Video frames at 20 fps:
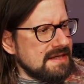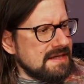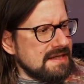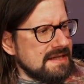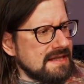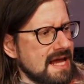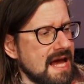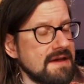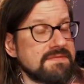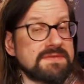
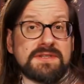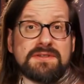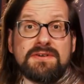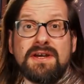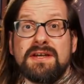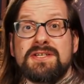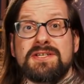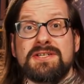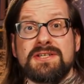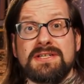live
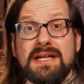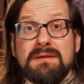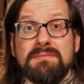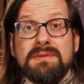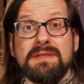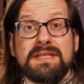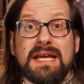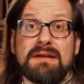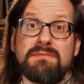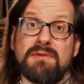structure, I
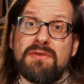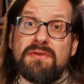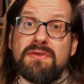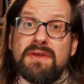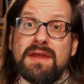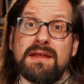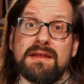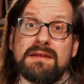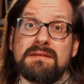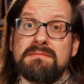build
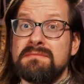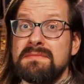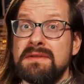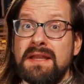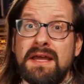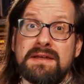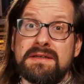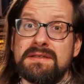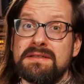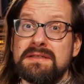everything
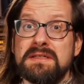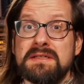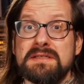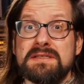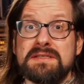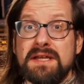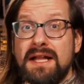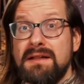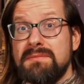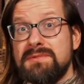like a little
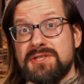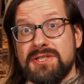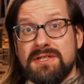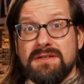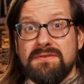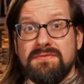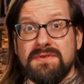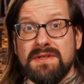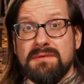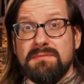sculpture,
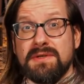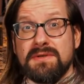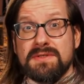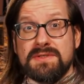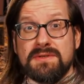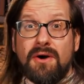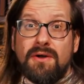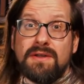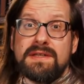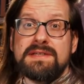I feel, because
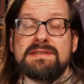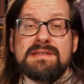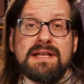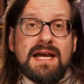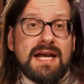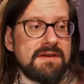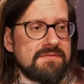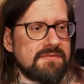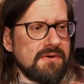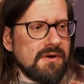all is live.